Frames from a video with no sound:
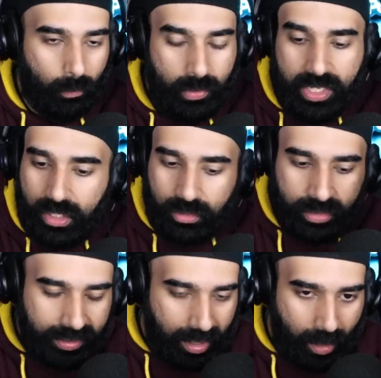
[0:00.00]
we can
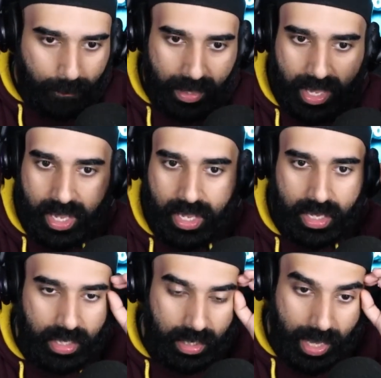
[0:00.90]
set up
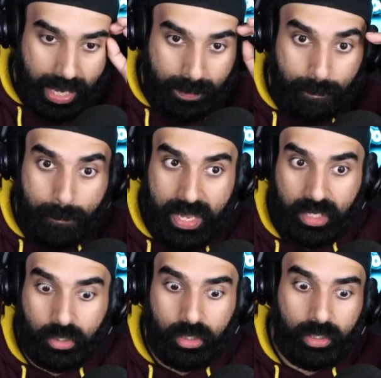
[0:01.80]
a
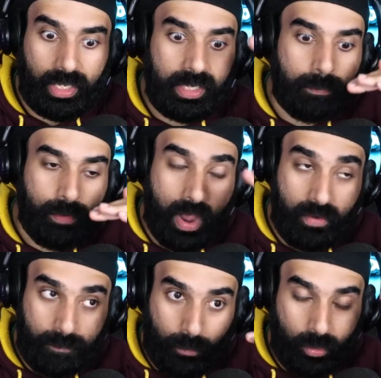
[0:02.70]
bigger like
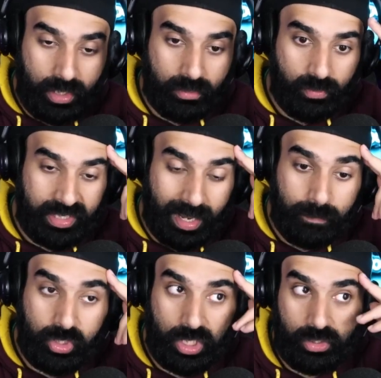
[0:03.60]
brownie point
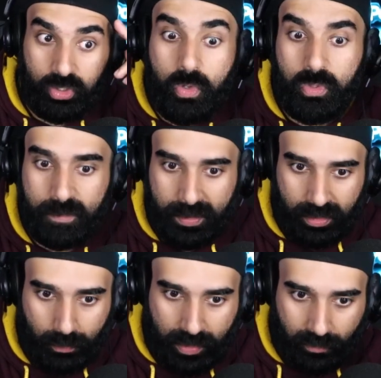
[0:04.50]
redemption to
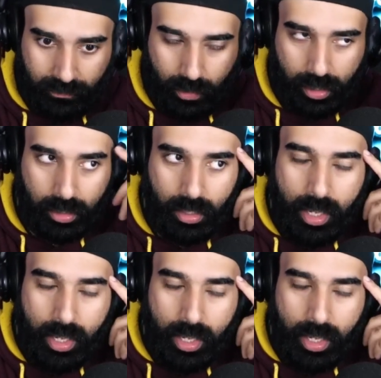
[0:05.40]
spin the wheel for.